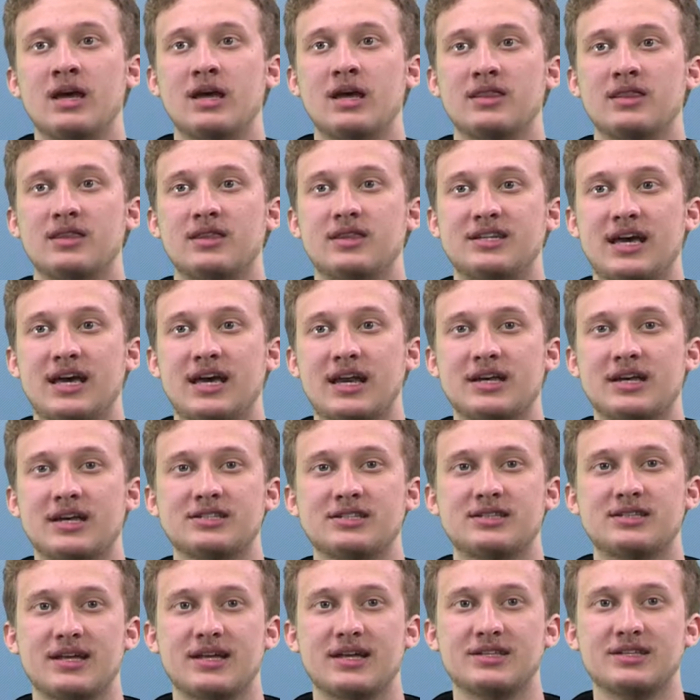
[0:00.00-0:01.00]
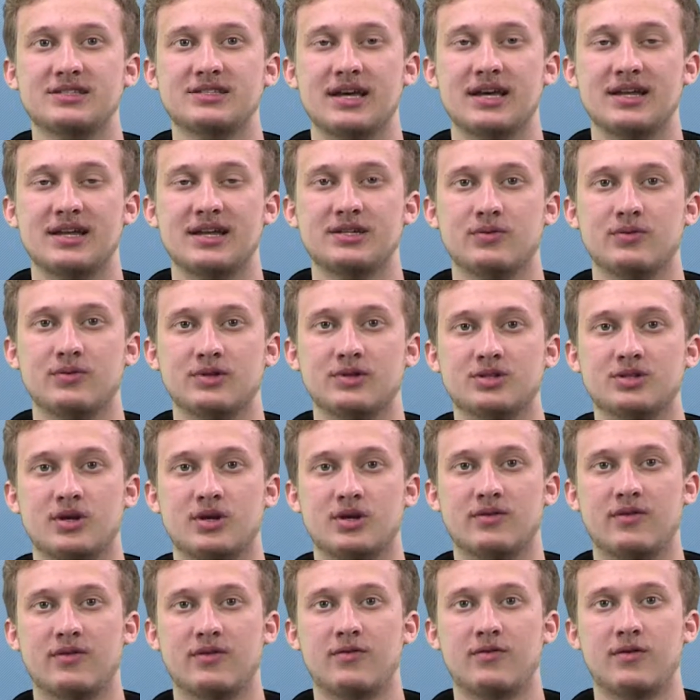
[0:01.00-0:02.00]
The data is then sent to a
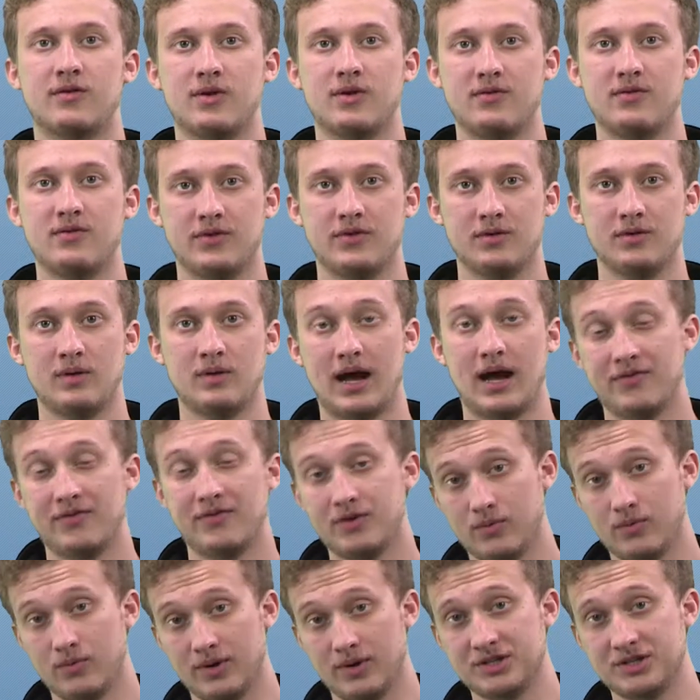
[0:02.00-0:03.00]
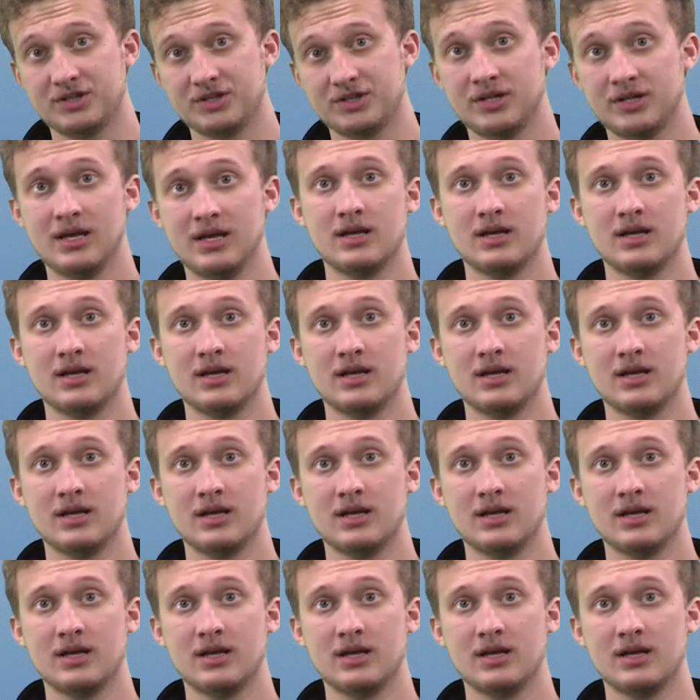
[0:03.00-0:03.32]
server for review, after which